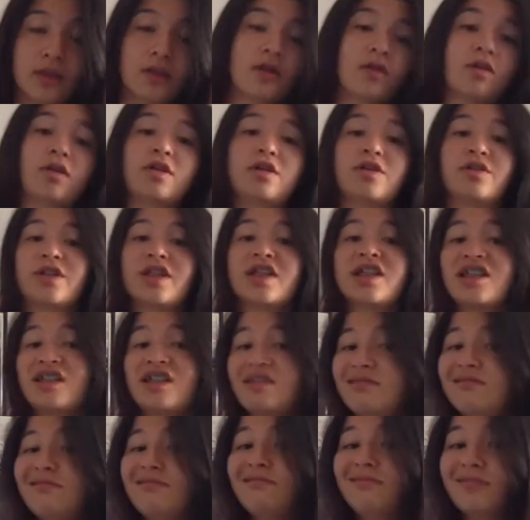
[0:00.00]
or you think
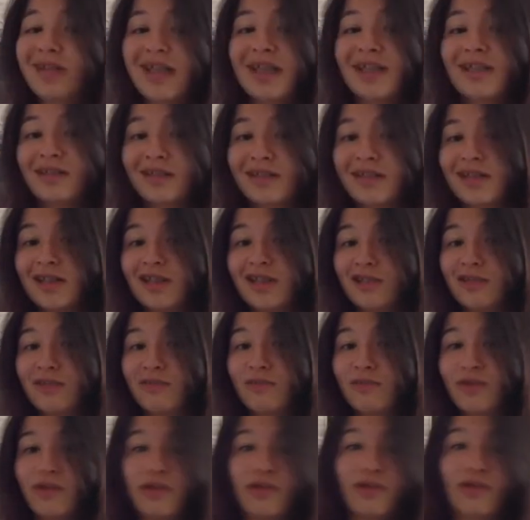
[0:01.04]
you'd like to see
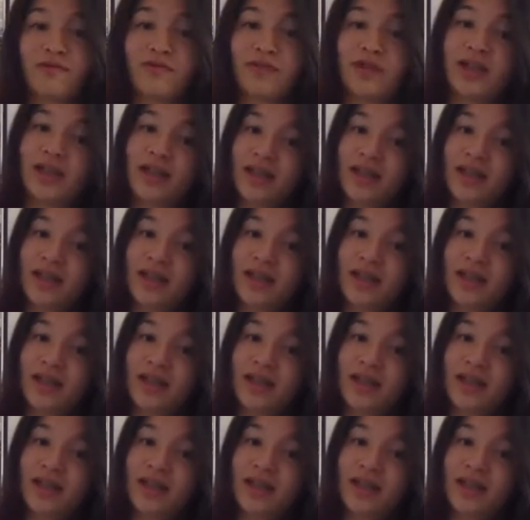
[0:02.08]
more of